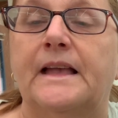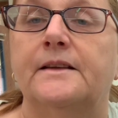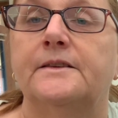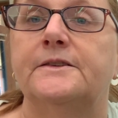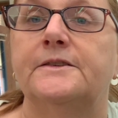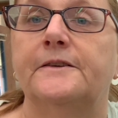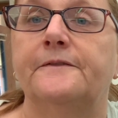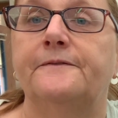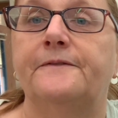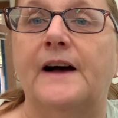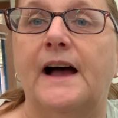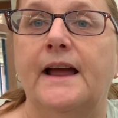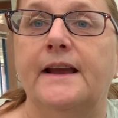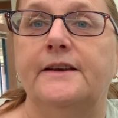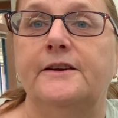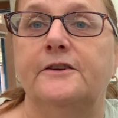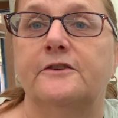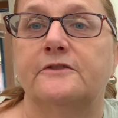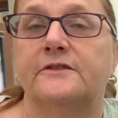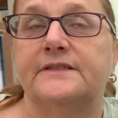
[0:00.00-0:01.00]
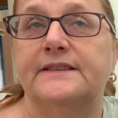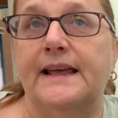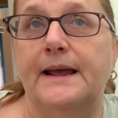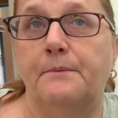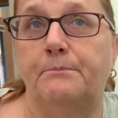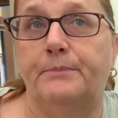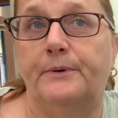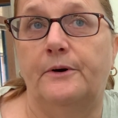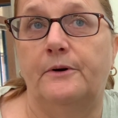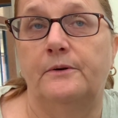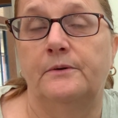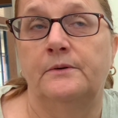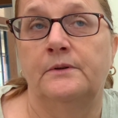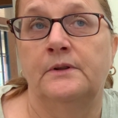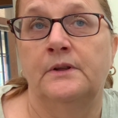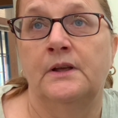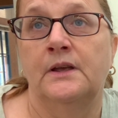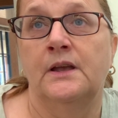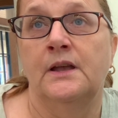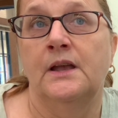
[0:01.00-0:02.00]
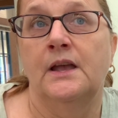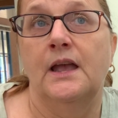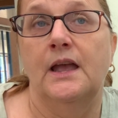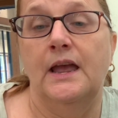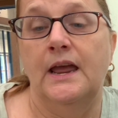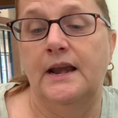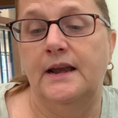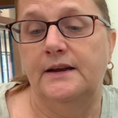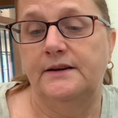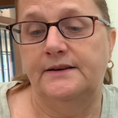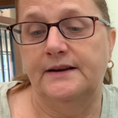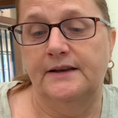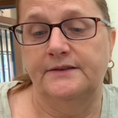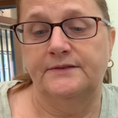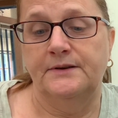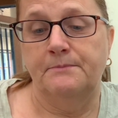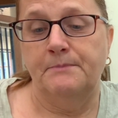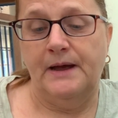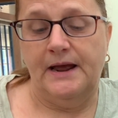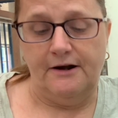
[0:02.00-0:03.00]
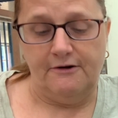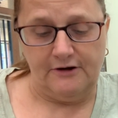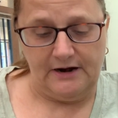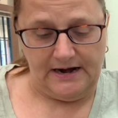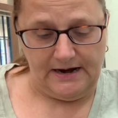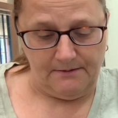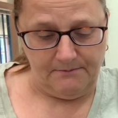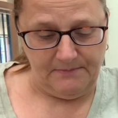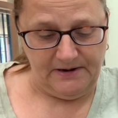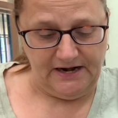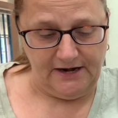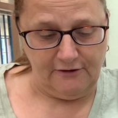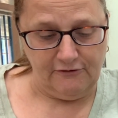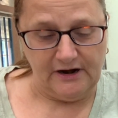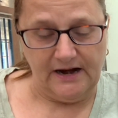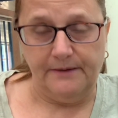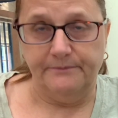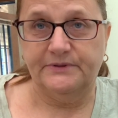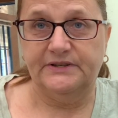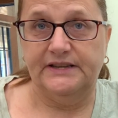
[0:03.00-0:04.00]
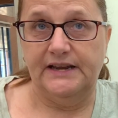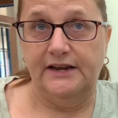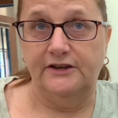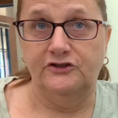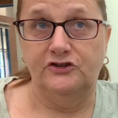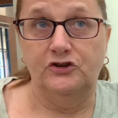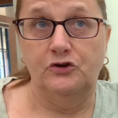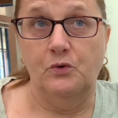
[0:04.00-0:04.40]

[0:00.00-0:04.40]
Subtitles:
to find your sample. And it doesn't matter how many gram stains you